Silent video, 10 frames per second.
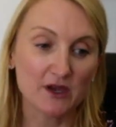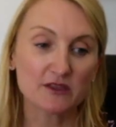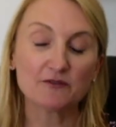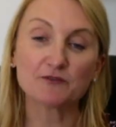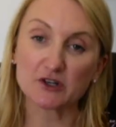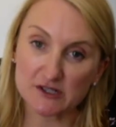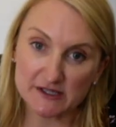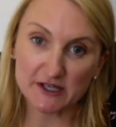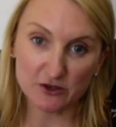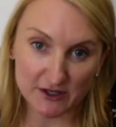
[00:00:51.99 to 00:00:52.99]
The first
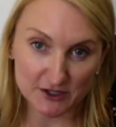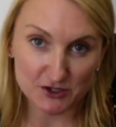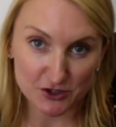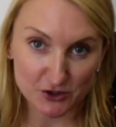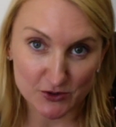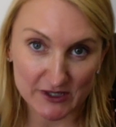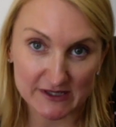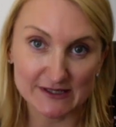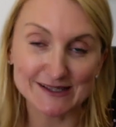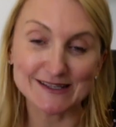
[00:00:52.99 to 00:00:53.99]
thing you need to do is